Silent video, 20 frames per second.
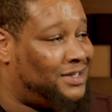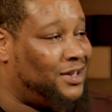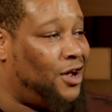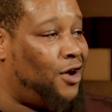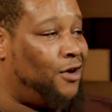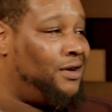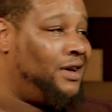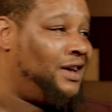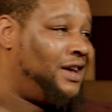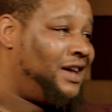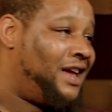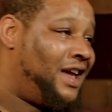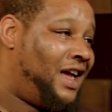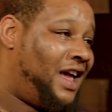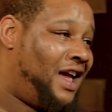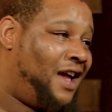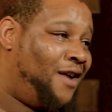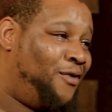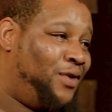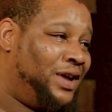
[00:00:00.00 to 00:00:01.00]
So you
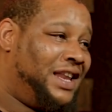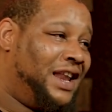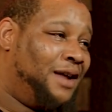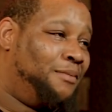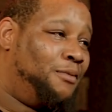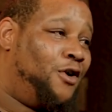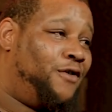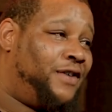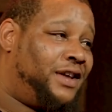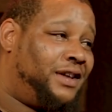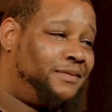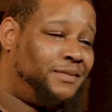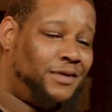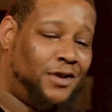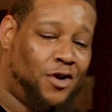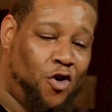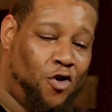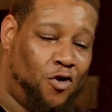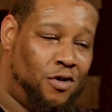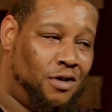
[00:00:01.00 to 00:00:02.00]
know if we did a movie,
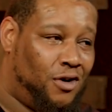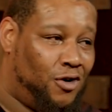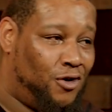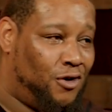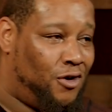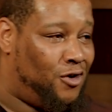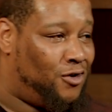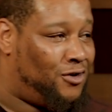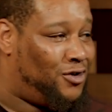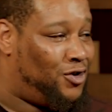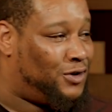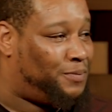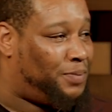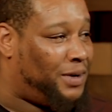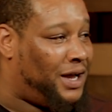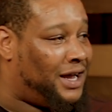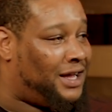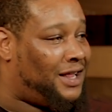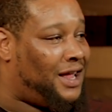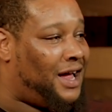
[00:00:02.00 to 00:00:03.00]
who, who who's
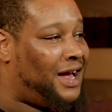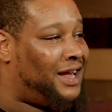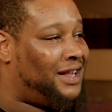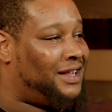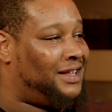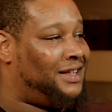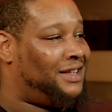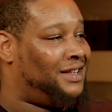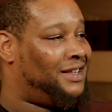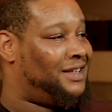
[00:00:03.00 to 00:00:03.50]
playing Klyde?